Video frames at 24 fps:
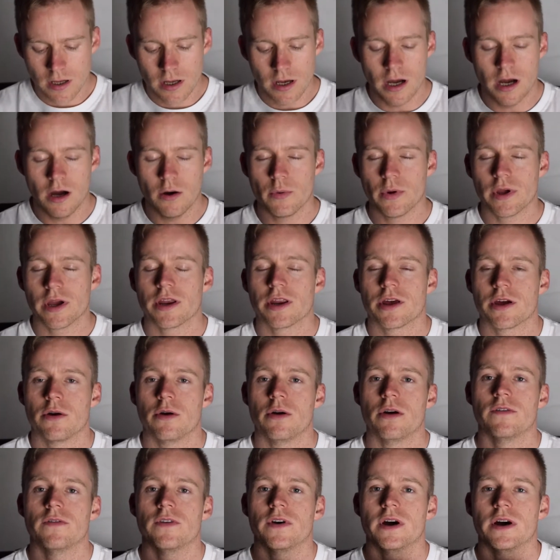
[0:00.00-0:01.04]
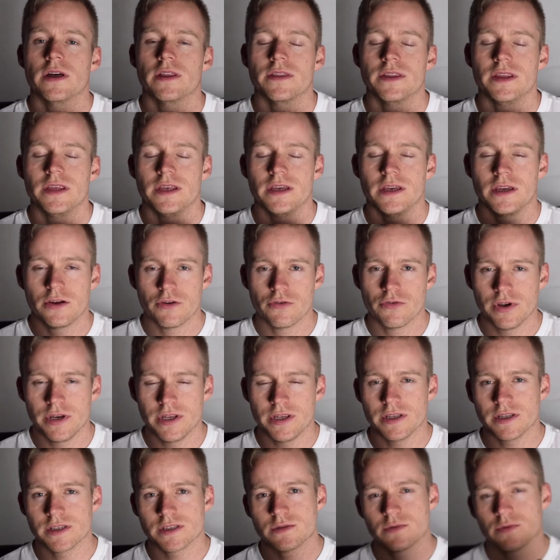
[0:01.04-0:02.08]
We're going to go over the
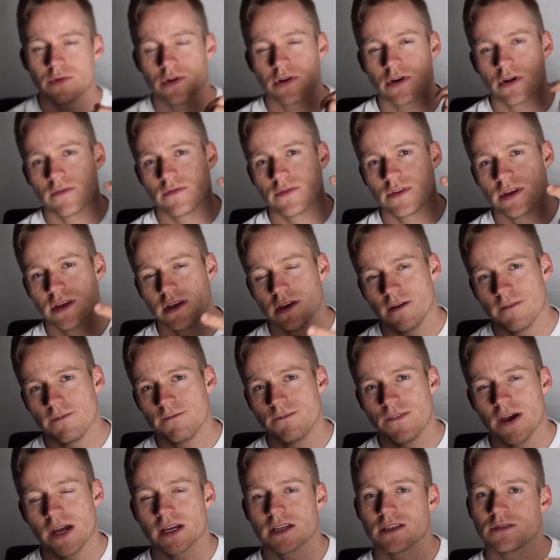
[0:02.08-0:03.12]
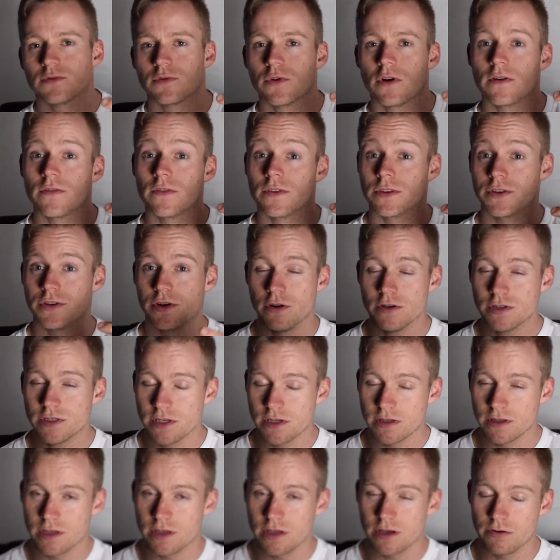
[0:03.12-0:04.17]
ingredients, we're going to go over the effects, we'll go over the dosing
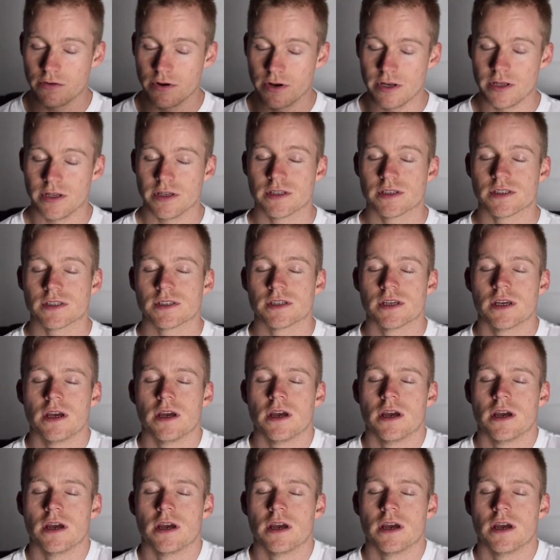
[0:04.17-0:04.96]
of the ingredients.